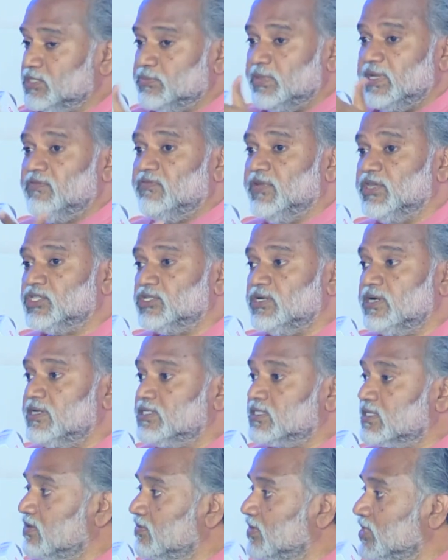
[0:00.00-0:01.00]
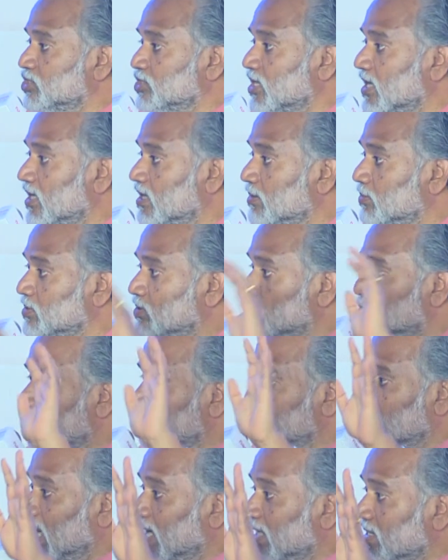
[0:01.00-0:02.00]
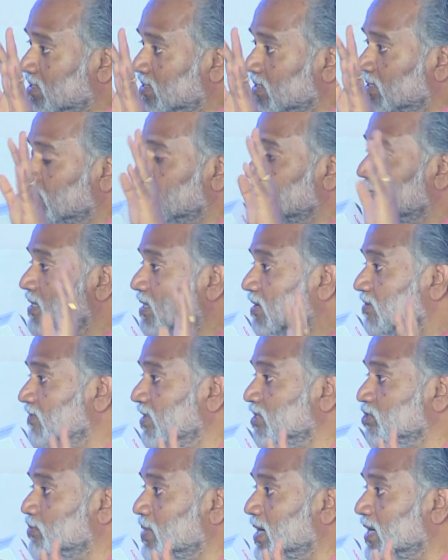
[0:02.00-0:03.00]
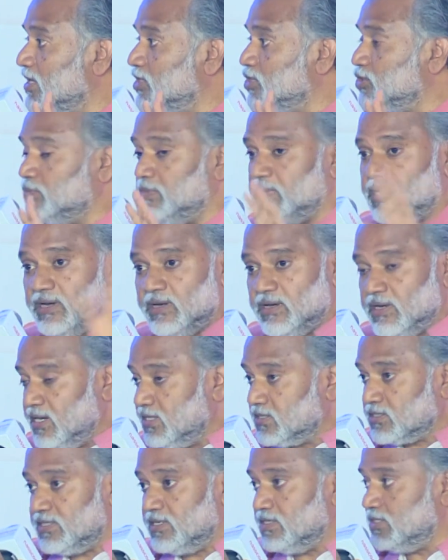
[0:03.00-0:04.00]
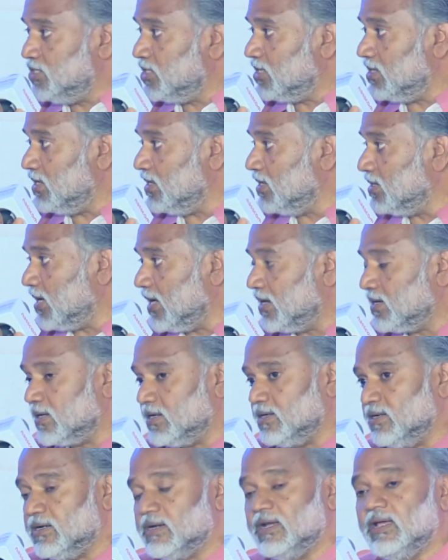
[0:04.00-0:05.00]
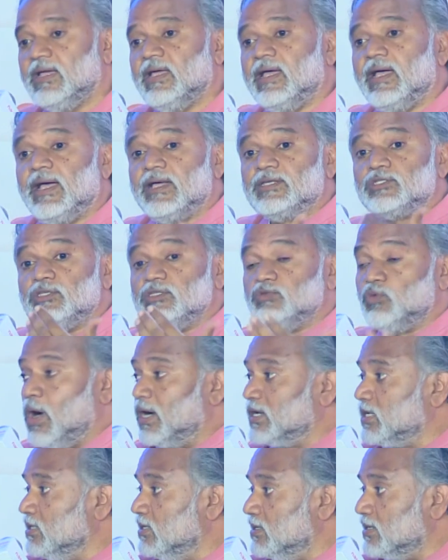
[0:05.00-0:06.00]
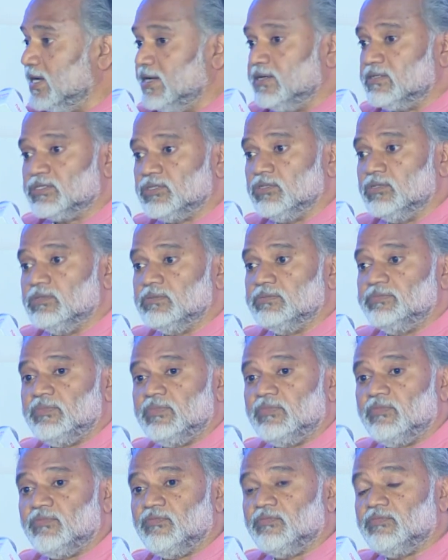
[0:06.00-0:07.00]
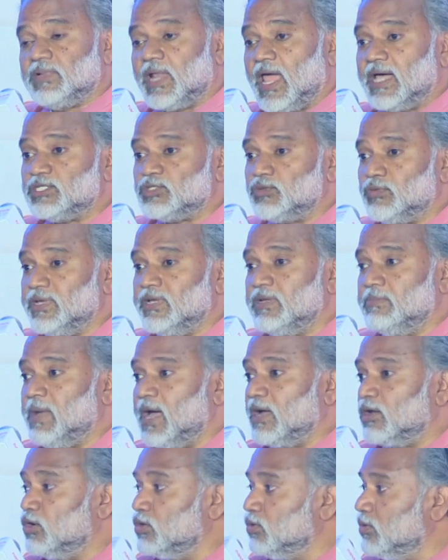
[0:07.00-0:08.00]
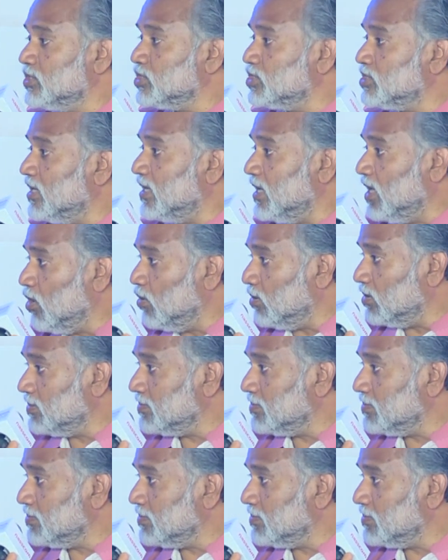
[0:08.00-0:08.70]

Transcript: been featured in Discovery Channel about one of the high-tech waste management. It's in Jigni right here. So there's water, right? So last week, Bangalore was shut down,